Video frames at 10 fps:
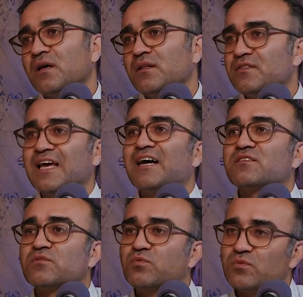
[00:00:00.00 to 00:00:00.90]
that
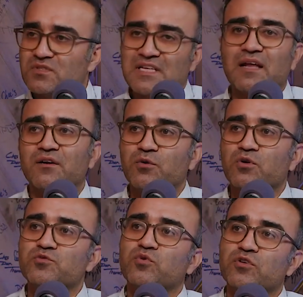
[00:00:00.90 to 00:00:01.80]
salary
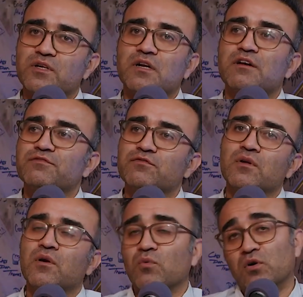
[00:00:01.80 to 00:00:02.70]
was more than enough,
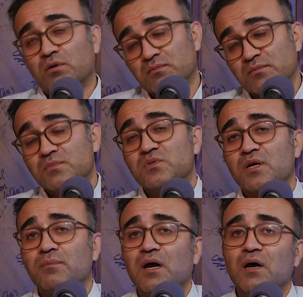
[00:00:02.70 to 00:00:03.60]
or
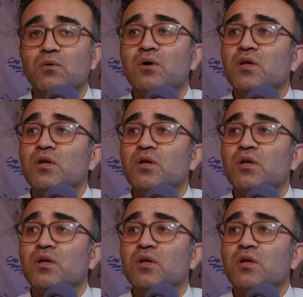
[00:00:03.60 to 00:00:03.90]
somehow,